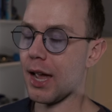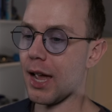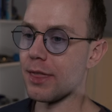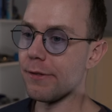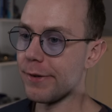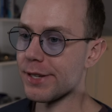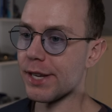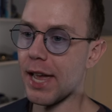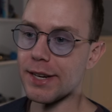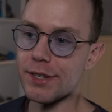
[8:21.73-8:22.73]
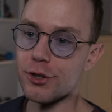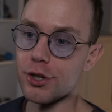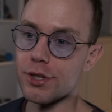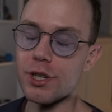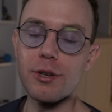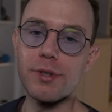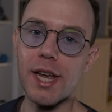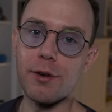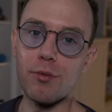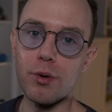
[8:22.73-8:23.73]
And the fix again is just to use
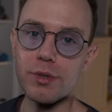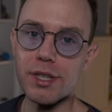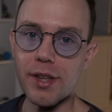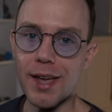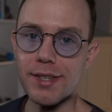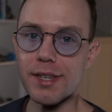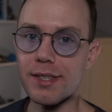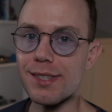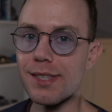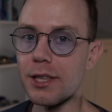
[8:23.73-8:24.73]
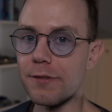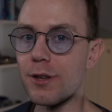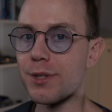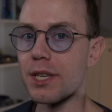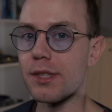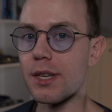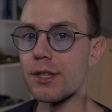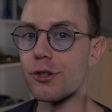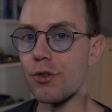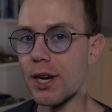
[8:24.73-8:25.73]
a rune slice instead of using the
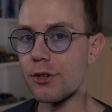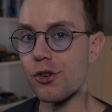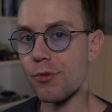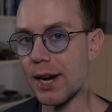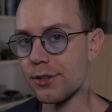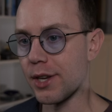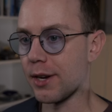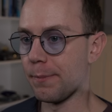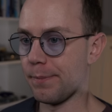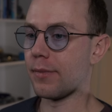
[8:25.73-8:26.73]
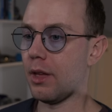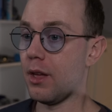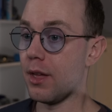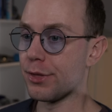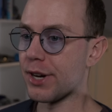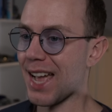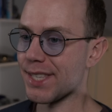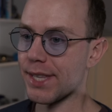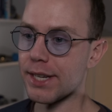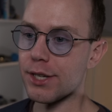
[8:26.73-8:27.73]
string directly. The
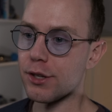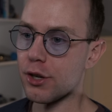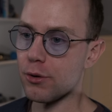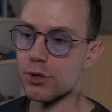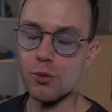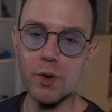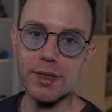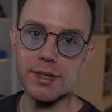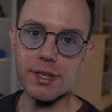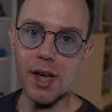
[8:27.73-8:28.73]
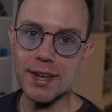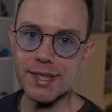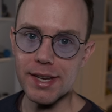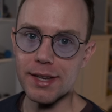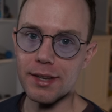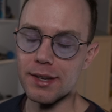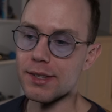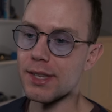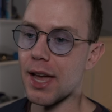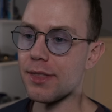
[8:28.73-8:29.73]
last thing to note with slicing
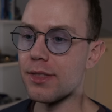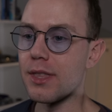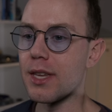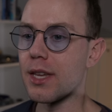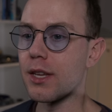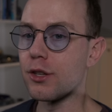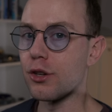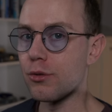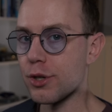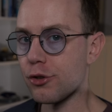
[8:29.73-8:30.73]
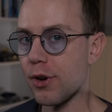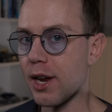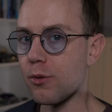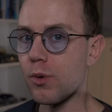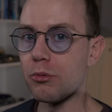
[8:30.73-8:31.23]
is that the new string will